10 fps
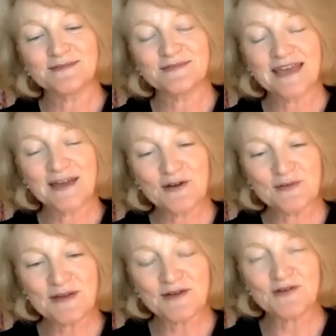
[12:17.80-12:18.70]
care
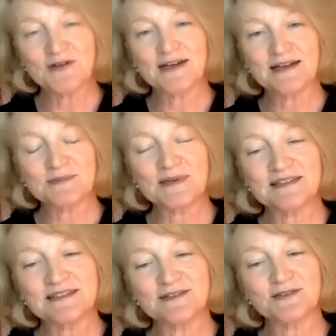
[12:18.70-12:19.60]
about creating
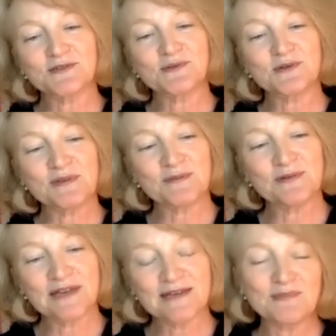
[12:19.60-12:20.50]
spaces also where people
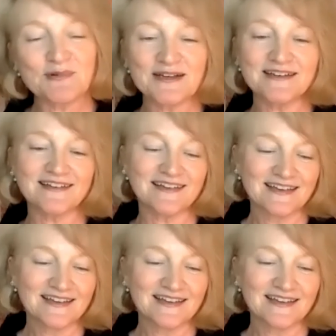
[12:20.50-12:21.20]
can bring